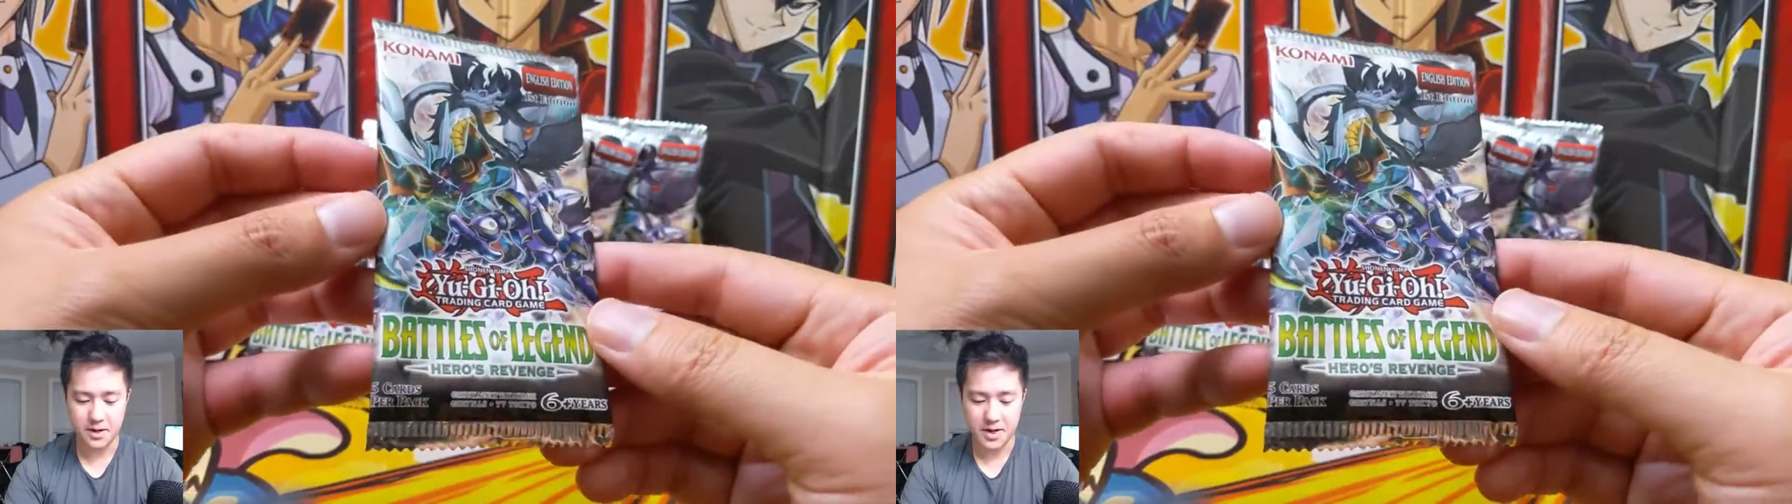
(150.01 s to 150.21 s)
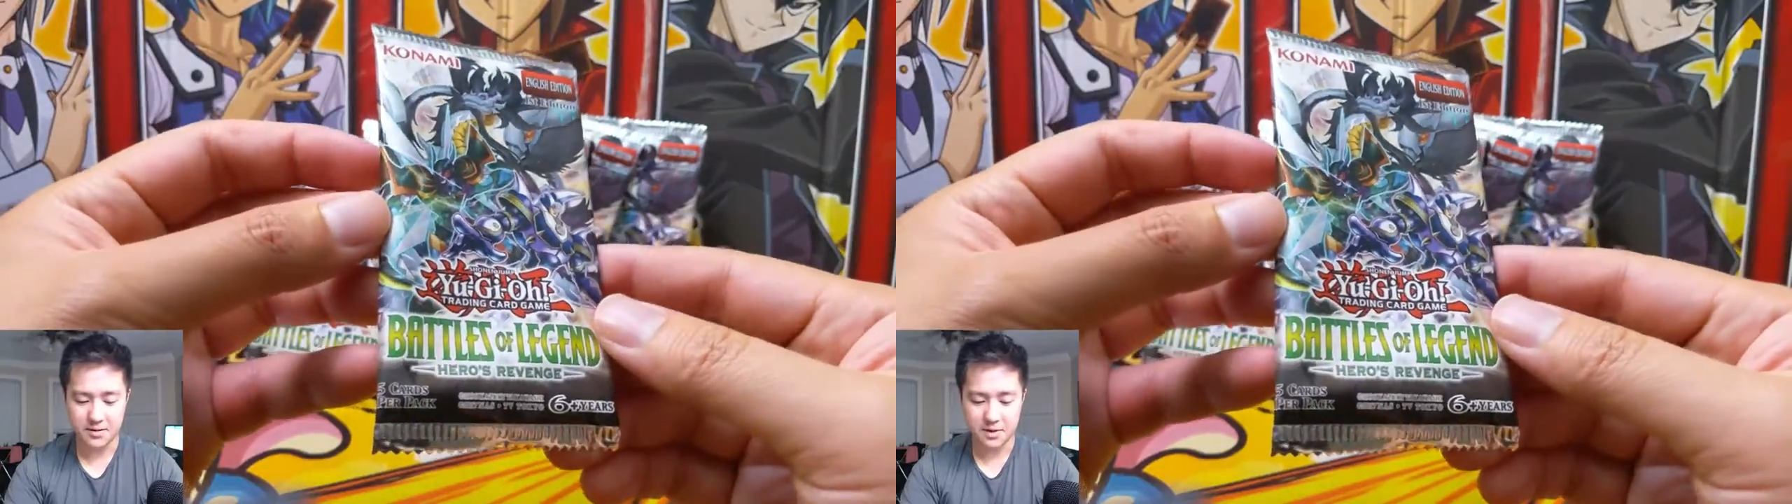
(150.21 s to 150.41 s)

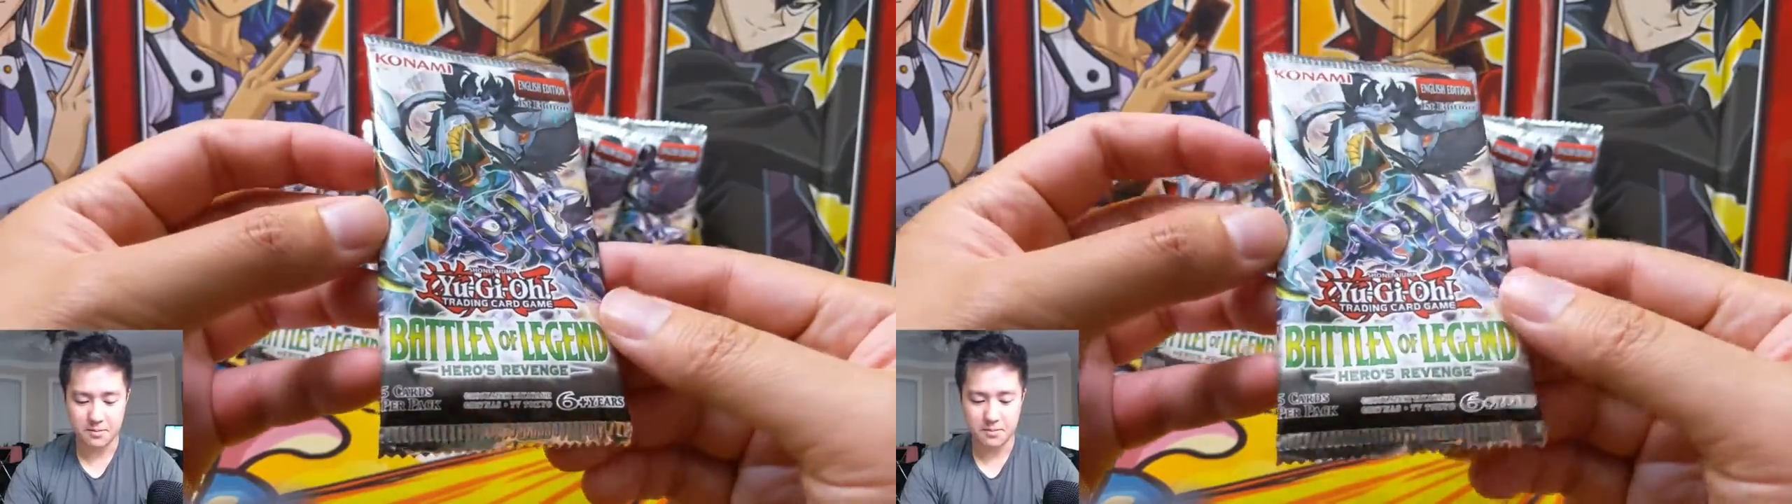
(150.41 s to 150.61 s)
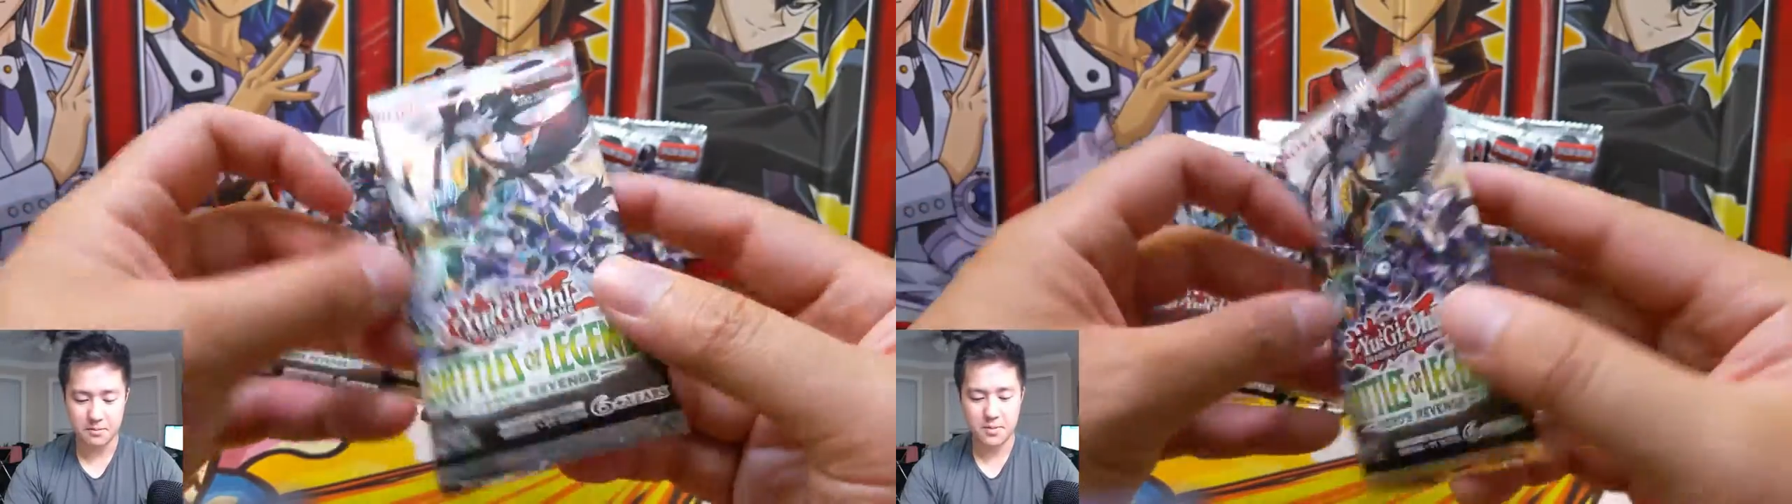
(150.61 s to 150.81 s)
Having
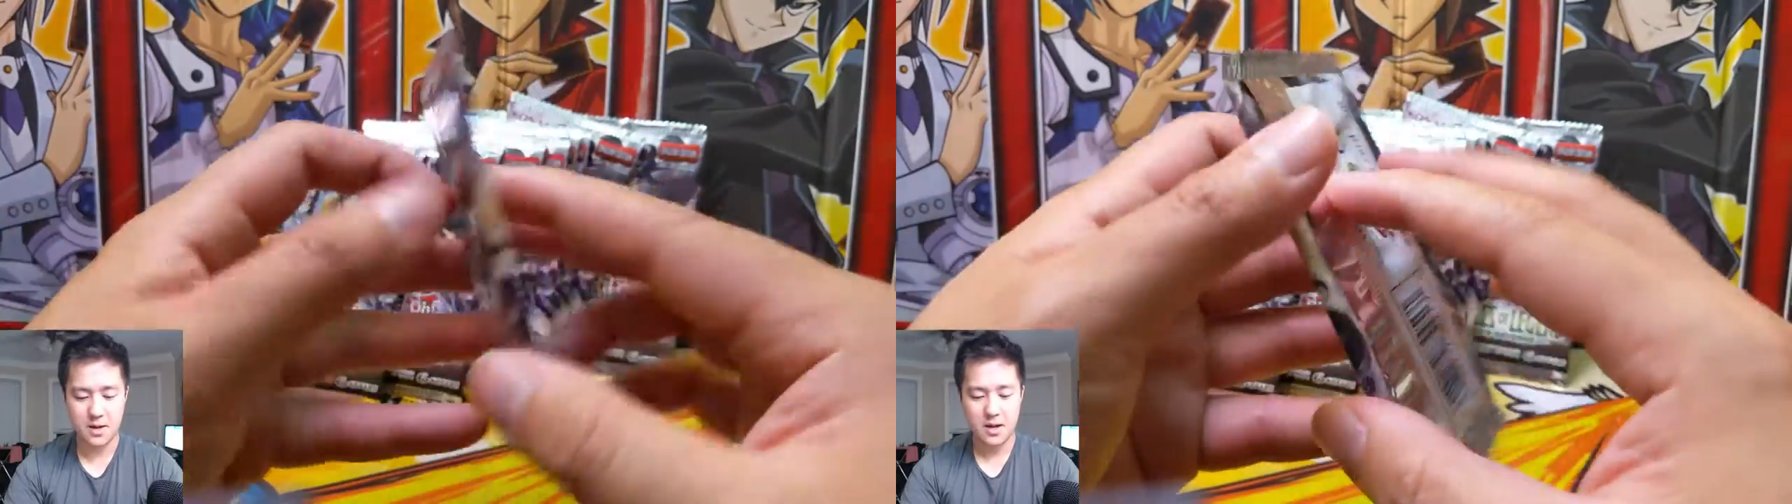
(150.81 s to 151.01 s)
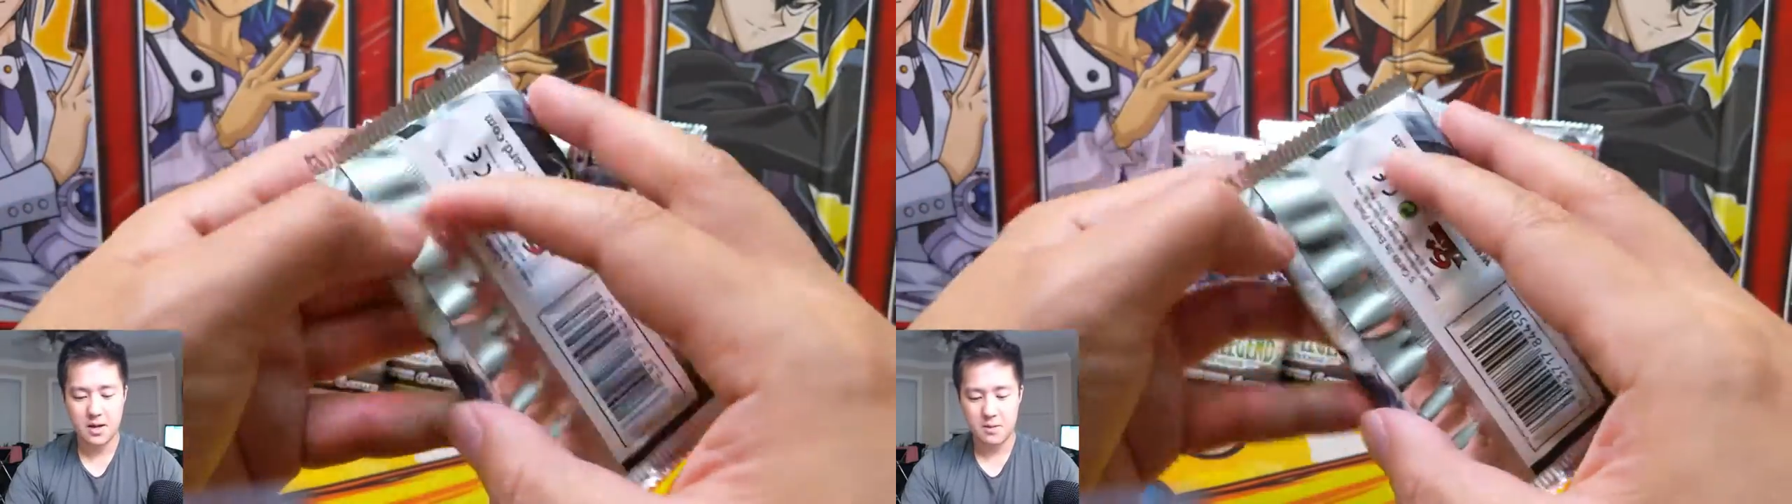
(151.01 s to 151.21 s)
a
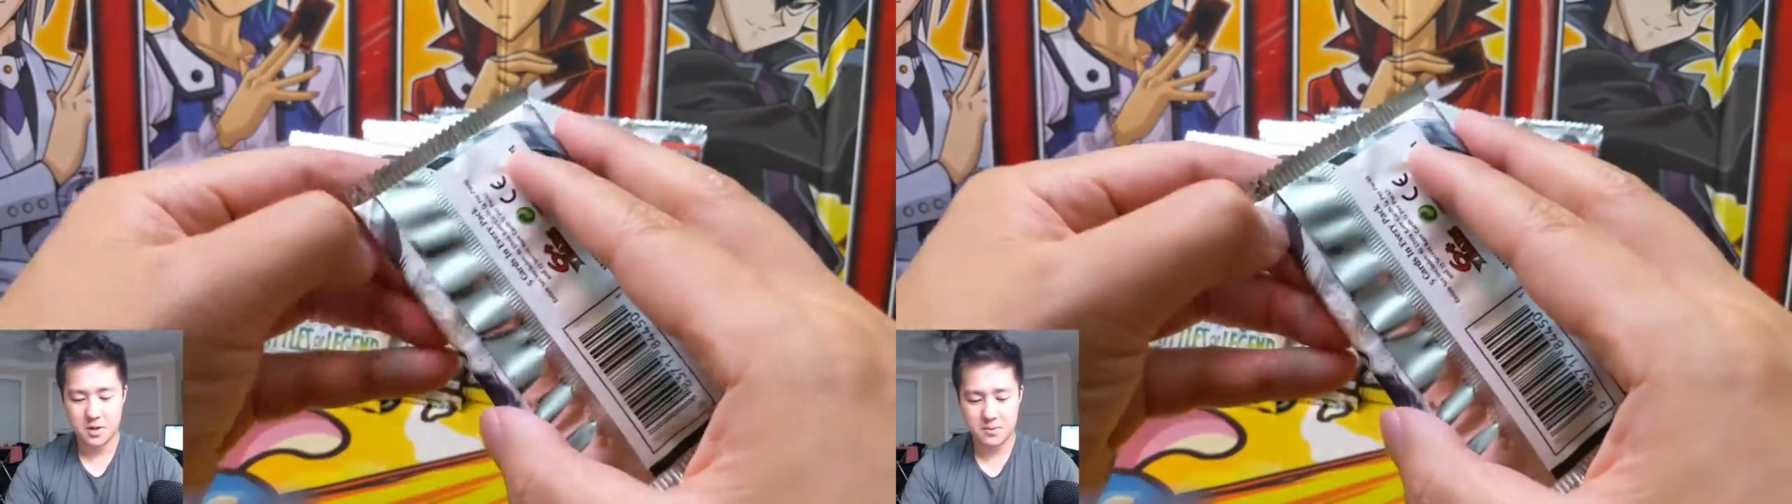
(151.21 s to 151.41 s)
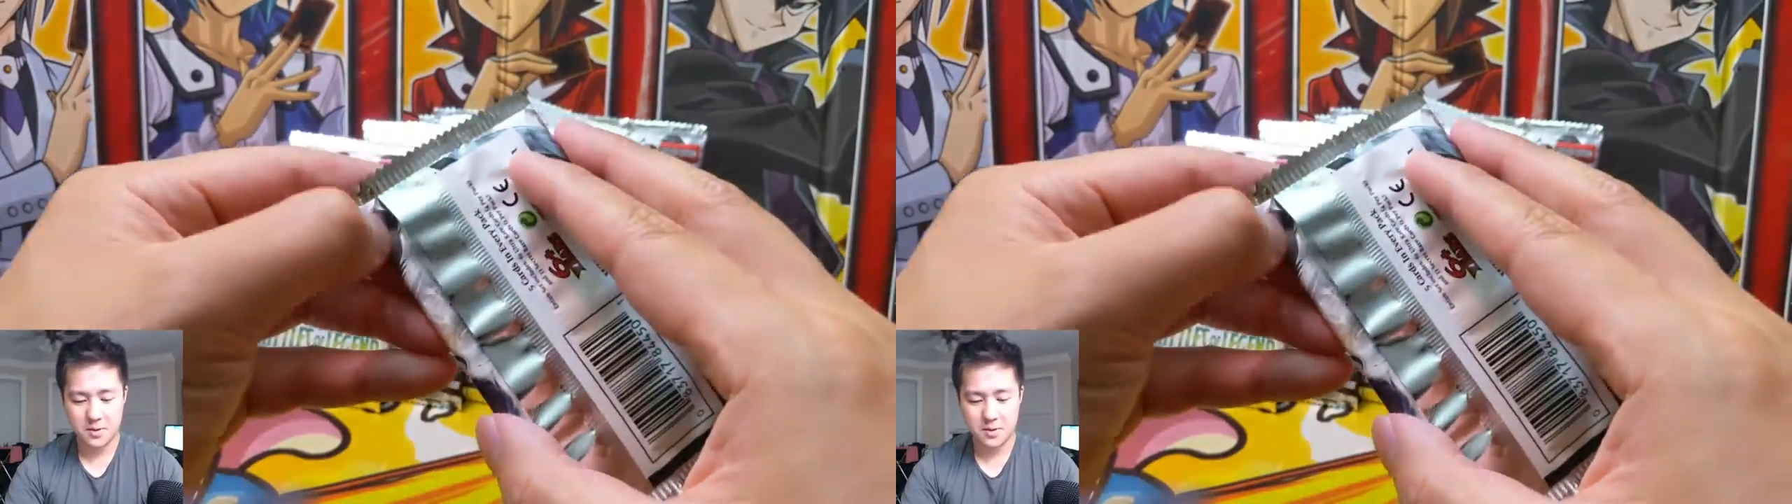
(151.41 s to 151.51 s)
much